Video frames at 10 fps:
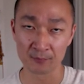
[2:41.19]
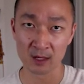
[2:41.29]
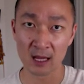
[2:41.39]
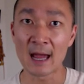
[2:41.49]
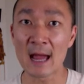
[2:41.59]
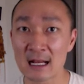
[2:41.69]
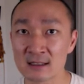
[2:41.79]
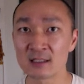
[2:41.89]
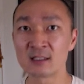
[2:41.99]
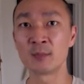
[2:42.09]
as
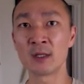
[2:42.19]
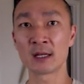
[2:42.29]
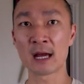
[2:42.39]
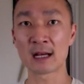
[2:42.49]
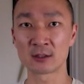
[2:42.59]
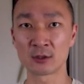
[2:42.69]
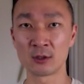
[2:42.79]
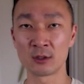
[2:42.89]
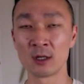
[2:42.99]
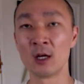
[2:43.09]
it is being
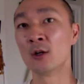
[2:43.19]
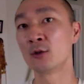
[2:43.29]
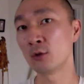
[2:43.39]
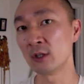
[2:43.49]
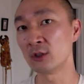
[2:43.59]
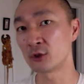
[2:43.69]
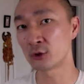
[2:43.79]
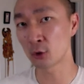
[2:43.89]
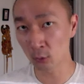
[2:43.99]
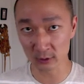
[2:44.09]
executed to the
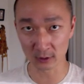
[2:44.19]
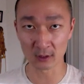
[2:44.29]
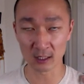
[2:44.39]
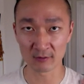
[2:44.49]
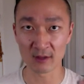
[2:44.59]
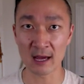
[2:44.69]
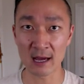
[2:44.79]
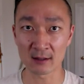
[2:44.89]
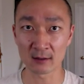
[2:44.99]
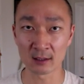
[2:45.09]
shoulder of the
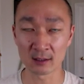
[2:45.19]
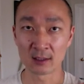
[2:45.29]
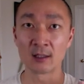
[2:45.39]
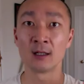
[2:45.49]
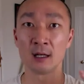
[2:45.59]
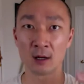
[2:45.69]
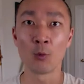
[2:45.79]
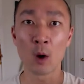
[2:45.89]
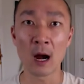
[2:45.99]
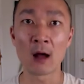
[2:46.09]
athlete
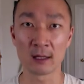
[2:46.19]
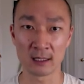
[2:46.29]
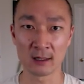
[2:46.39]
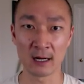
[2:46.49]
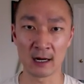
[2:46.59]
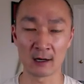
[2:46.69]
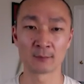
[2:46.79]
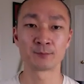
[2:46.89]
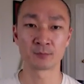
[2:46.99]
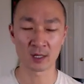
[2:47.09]
while in air.
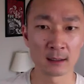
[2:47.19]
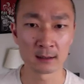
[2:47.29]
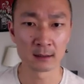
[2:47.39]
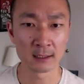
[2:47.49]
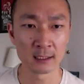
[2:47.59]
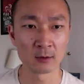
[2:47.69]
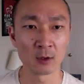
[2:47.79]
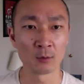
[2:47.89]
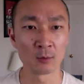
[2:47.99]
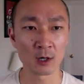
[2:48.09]
Okay. In
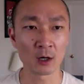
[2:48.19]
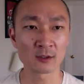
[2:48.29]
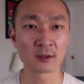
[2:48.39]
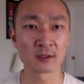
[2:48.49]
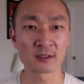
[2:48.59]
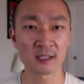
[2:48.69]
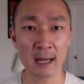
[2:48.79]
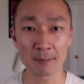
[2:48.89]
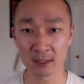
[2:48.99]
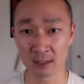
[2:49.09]
regards to the
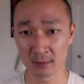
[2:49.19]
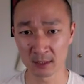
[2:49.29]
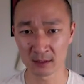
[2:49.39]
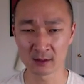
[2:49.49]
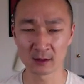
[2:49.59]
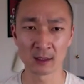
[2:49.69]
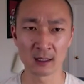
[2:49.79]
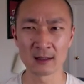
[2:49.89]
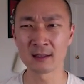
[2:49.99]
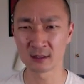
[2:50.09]
slap being missed,
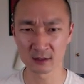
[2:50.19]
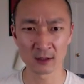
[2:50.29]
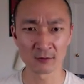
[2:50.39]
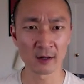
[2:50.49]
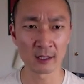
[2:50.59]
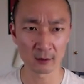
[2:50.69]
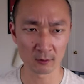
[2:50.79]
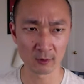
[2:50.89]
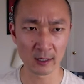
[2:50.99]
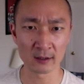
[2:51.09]
and this is a very
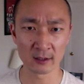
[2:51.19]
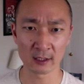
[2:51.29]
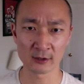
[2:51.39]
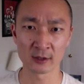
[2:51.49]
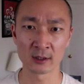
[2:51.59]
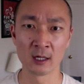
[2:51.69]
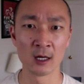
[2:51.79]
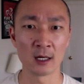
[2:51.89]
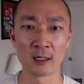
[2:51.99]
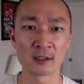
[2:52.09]
rare deduction,
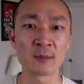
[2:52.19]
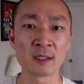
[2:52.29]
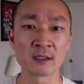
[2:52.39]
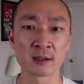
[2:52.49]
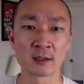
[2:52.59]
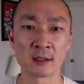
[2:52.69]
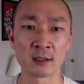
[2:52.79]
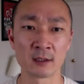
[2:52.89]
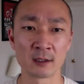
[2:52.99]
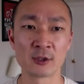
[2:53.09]
it just means
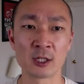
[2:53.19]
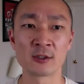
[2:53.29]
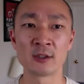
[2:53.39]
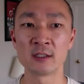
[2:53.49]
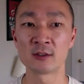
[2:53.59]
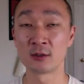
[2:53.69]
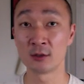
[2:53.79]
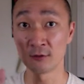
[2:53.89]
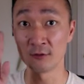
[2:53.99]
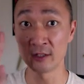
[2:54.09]
that the judge needs to
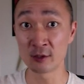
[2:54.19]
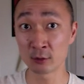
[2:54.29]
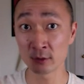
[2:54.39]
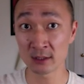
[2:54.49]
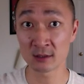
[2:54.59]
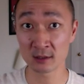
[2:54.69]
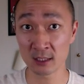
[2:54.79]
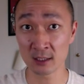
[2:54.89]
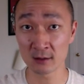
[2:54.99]
visually see